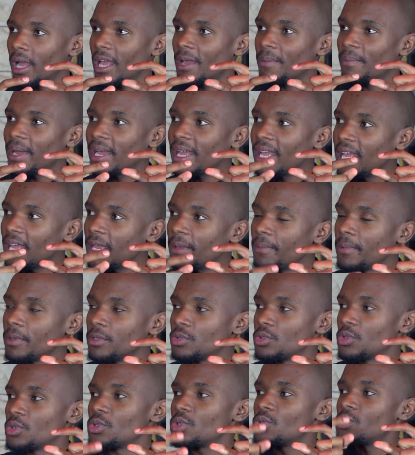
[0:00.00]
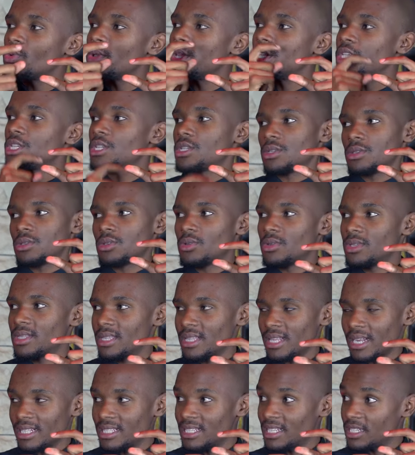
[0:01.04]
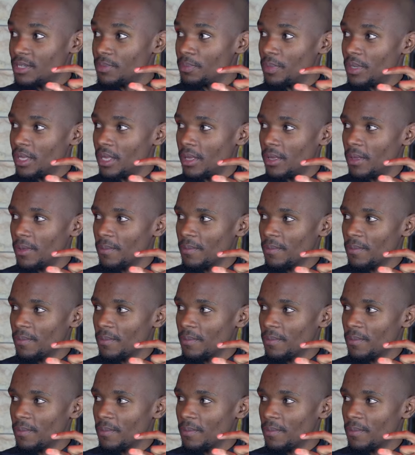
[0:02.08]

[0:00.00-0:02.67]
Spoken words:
am I able to switch to strategy B?